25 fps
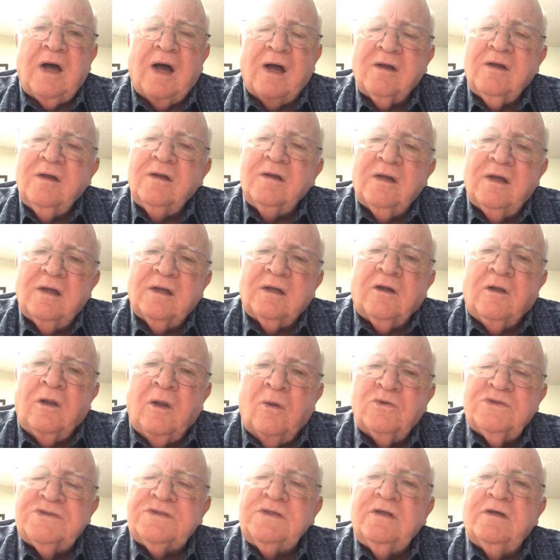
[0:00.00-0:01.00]
I got
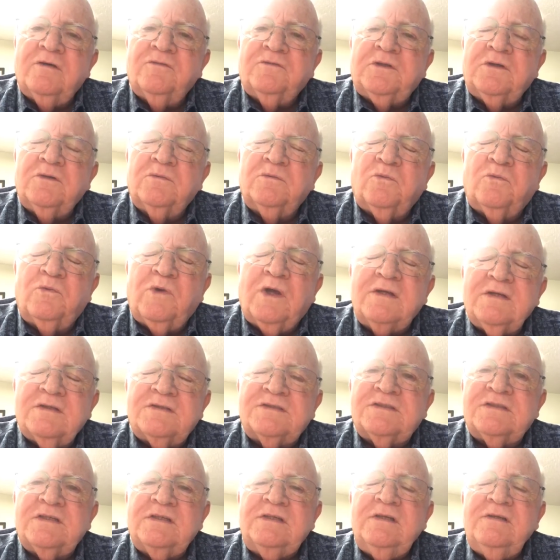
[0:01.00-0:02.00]
close enough to
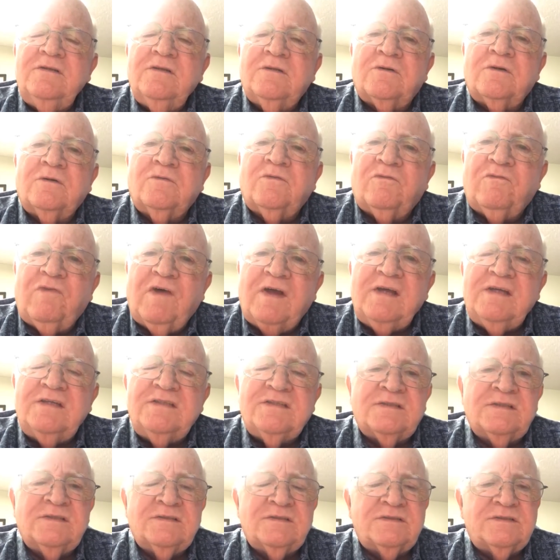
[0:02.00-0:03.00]
see their
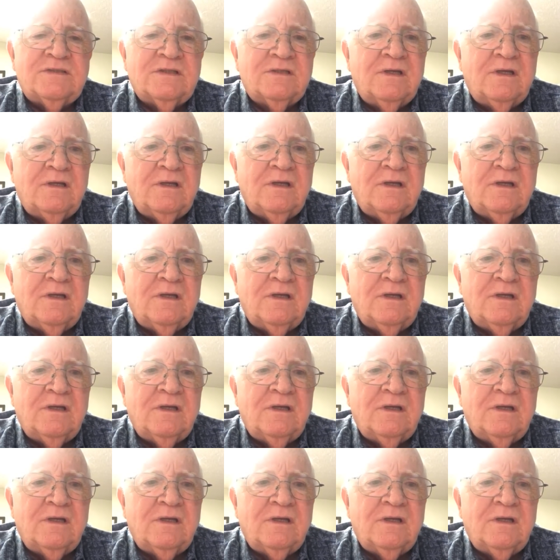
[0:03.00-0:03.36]
faces.